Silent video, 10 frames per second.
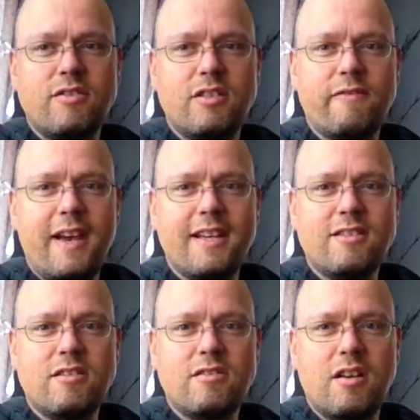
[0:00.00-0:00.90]
as
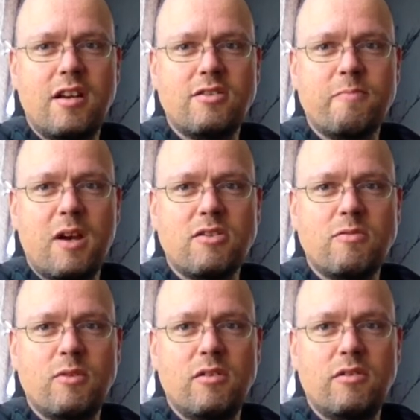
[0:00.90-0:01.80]
fast as
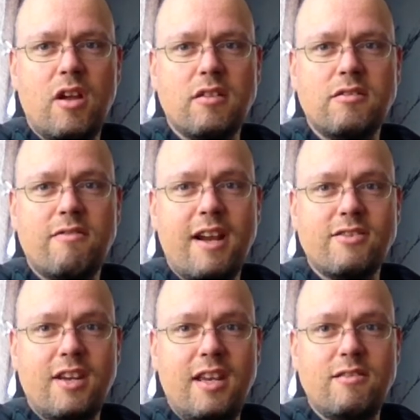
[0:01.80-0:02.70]
possible, not
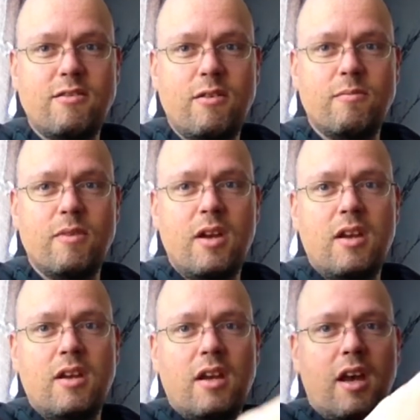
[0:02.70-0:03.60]
crashing into them.
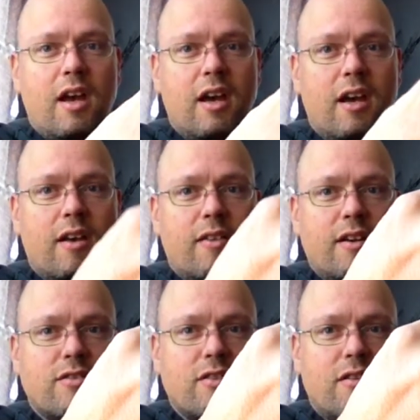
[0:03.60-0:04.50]

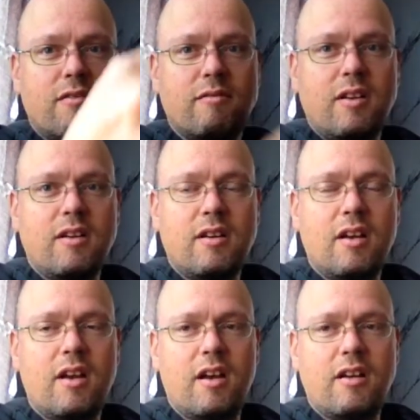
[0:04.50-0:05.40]
There's a
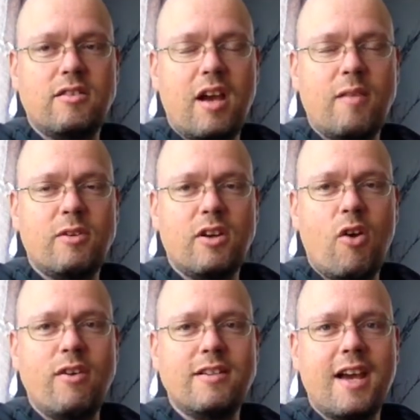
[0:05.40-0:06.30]
timer
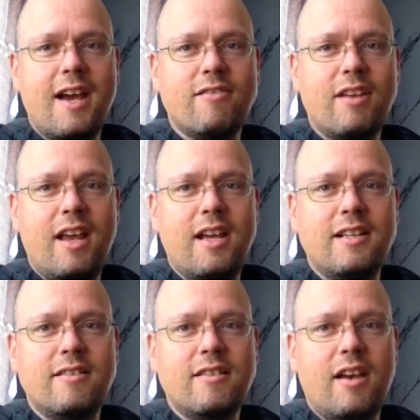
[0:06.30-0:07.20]
going down,
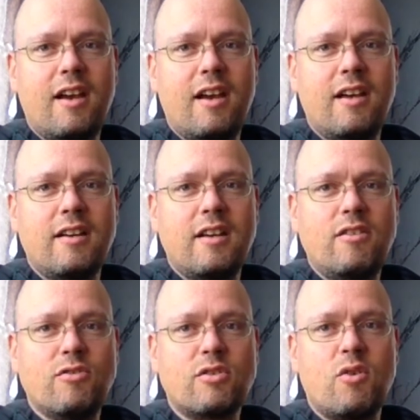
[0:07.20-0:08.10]
and
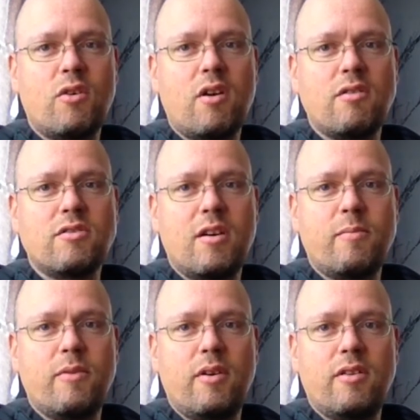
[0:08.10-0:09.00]
your score goes up
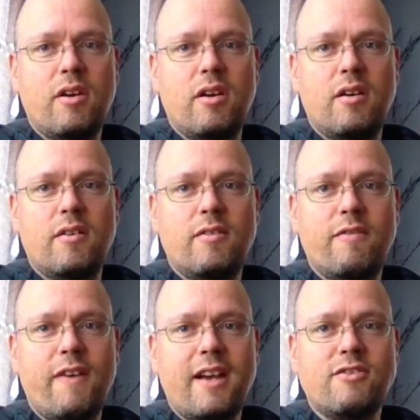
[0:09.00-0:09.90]
the
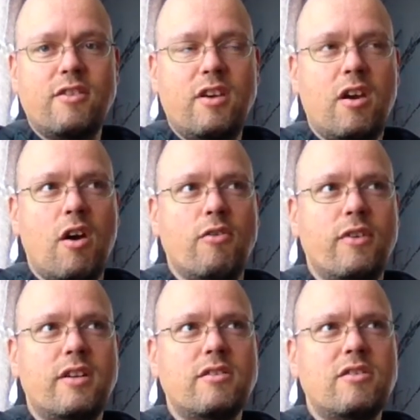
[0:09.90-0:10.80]
faster you go.
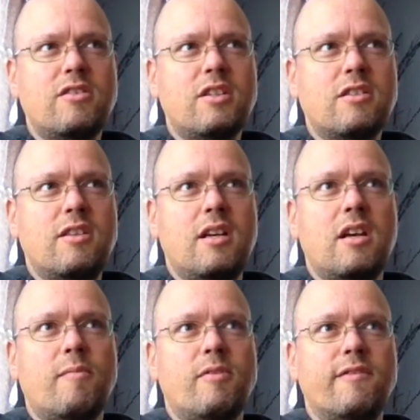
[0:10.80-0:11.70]
There's actually a
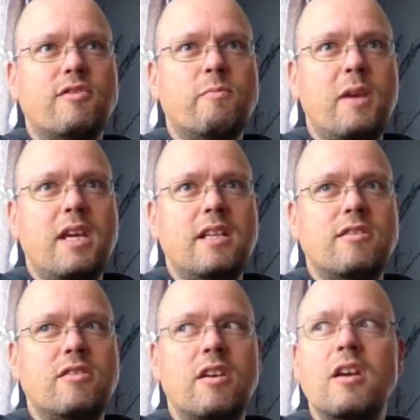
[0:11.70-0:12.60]
couple of
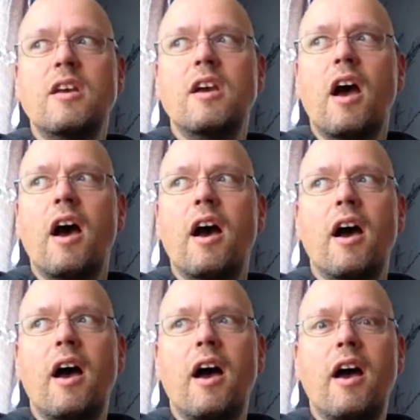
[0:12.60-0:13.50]
speeds,
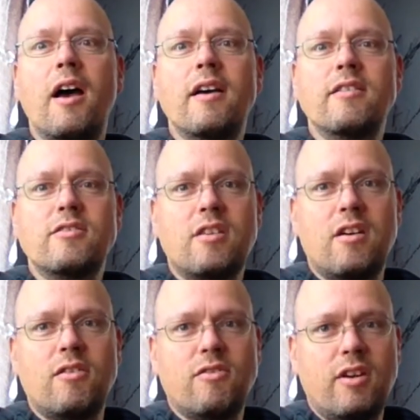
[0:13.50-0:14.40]

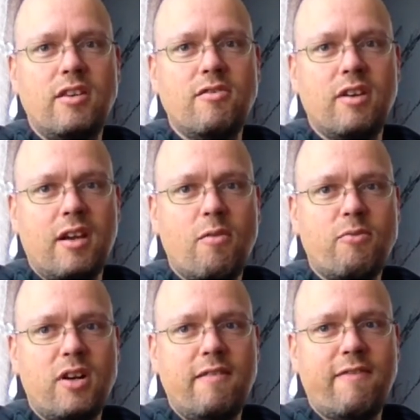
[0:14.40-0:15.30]
and you can go
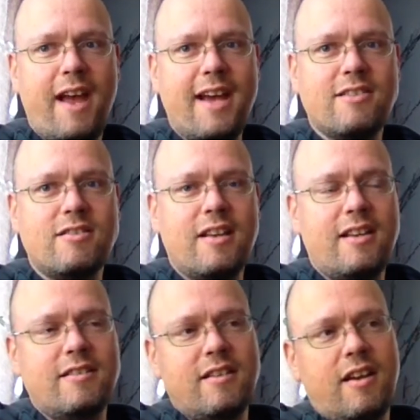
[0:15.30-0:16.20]
pretty fast,
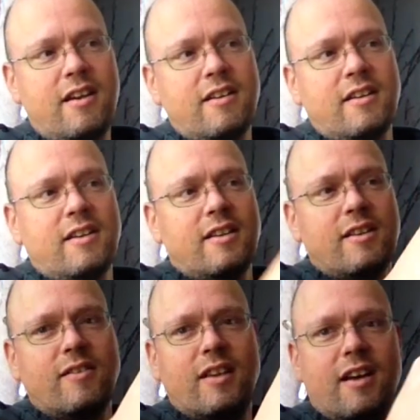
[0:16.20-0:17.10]

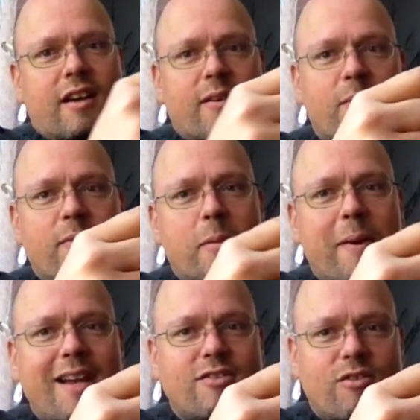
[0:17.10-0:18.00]
and the
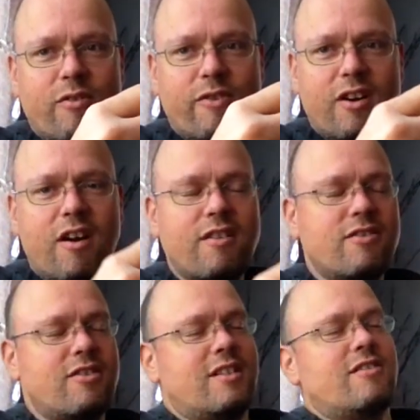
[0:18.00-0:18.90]
pattern of the cars
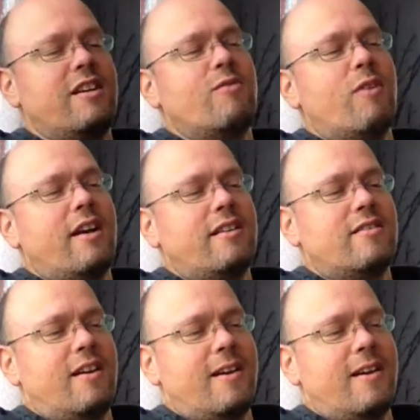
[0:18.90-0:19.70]
is actually quite